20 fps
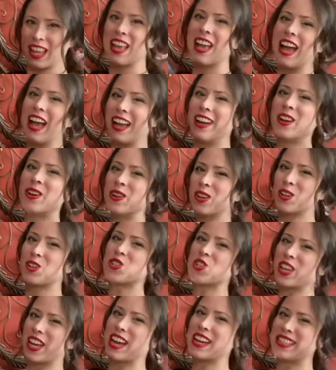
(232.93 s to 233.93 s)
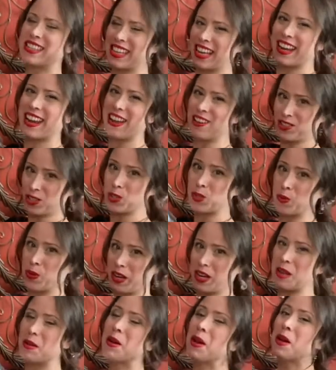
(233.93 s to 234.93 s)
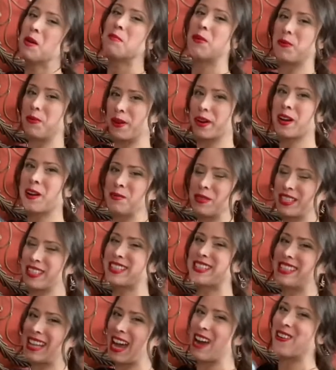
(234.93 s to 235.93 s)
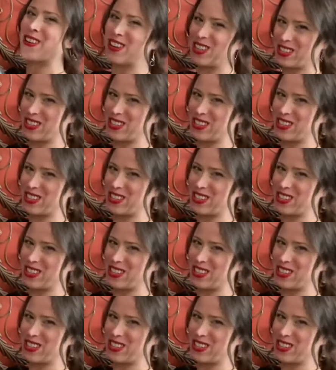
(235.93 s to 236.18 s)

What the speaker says: I know usually I say count to 20, but when it comes to sours,